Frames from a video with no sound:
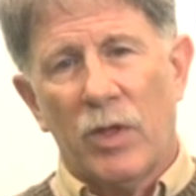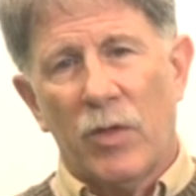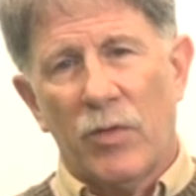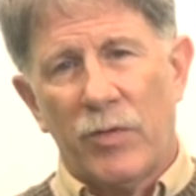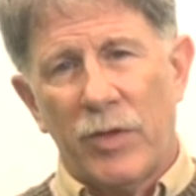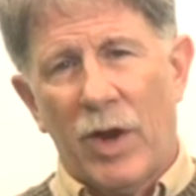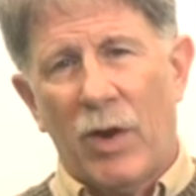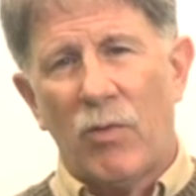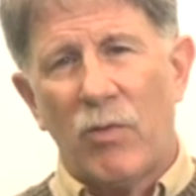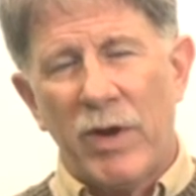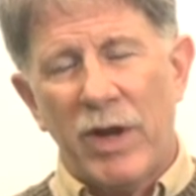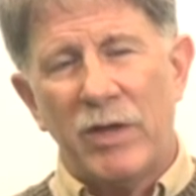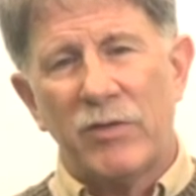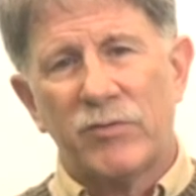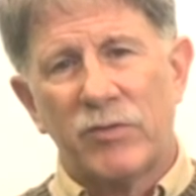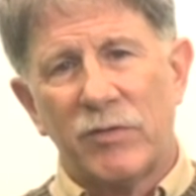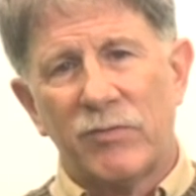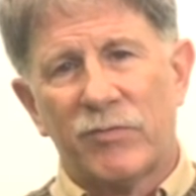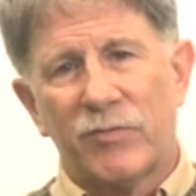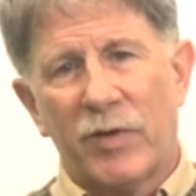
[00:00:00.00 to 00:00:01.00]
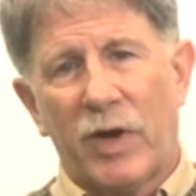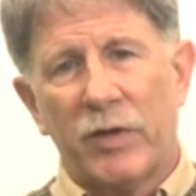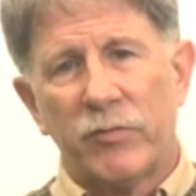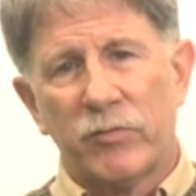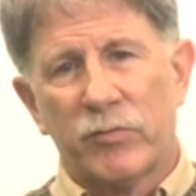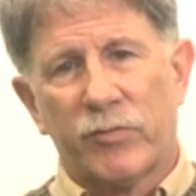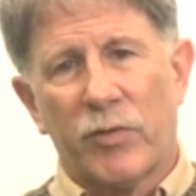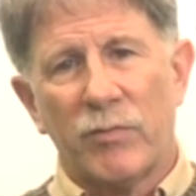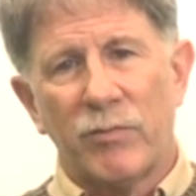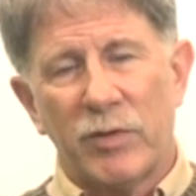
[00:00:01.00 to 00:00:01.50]
they're raising
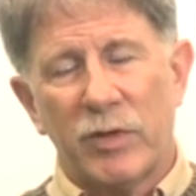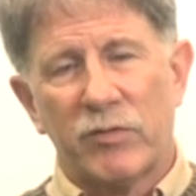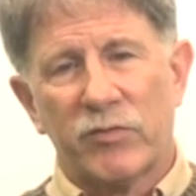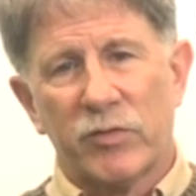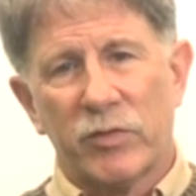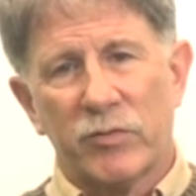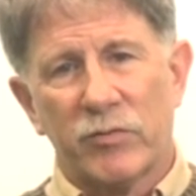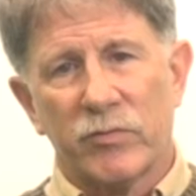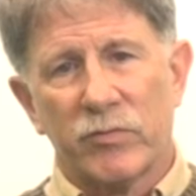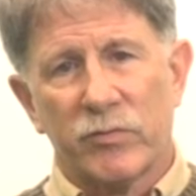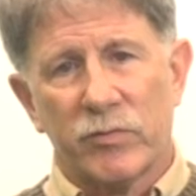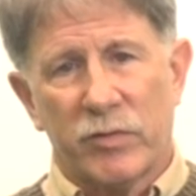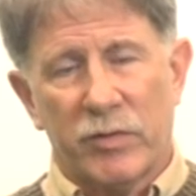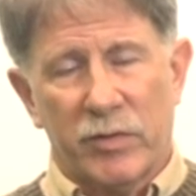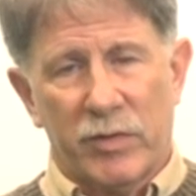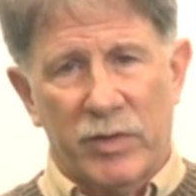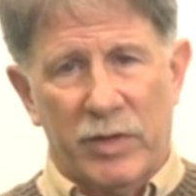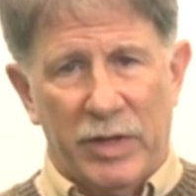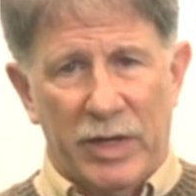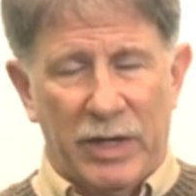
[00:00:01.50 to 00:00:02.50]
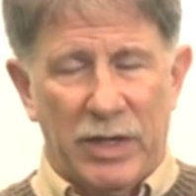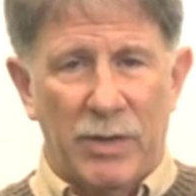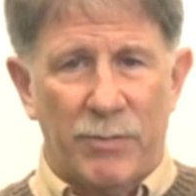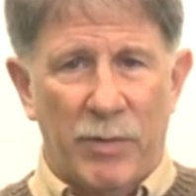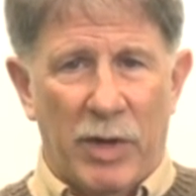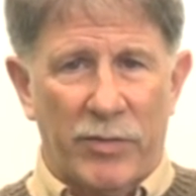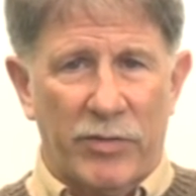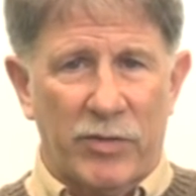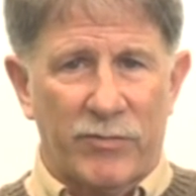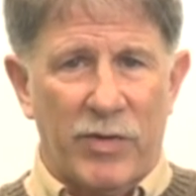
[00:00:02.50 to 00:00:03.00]
funds for missions in the
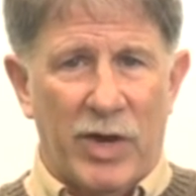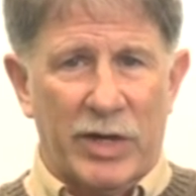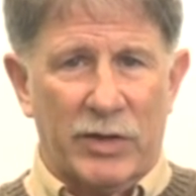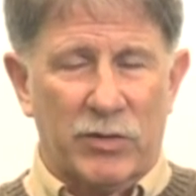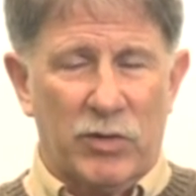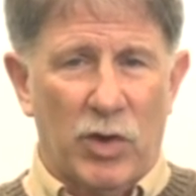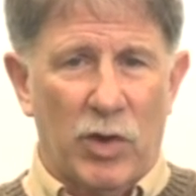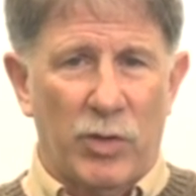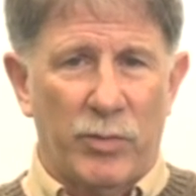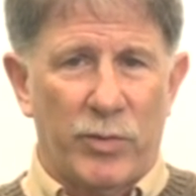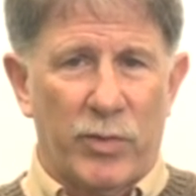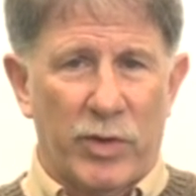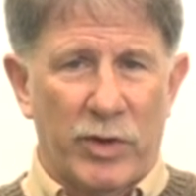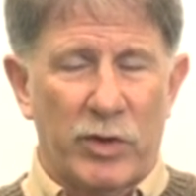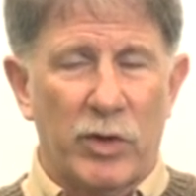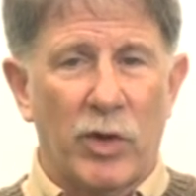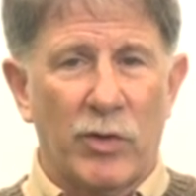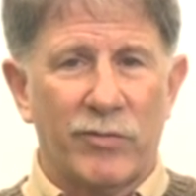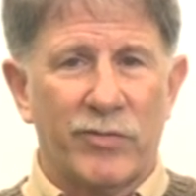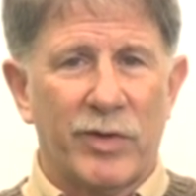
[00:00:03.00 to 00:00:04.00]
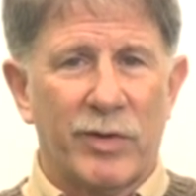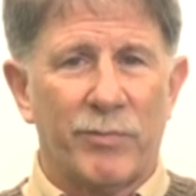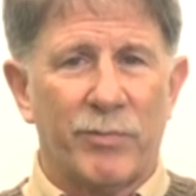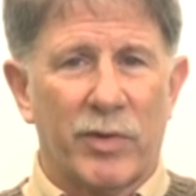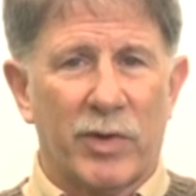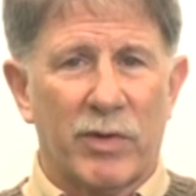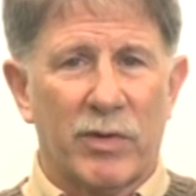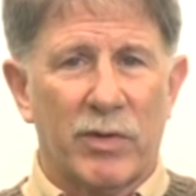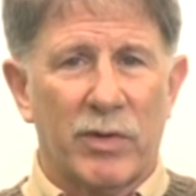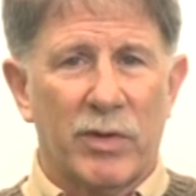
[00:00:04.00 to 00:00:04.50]
month of October and
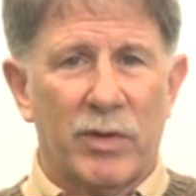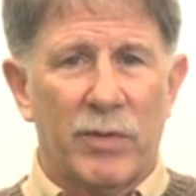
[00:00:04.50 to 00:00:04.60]
November.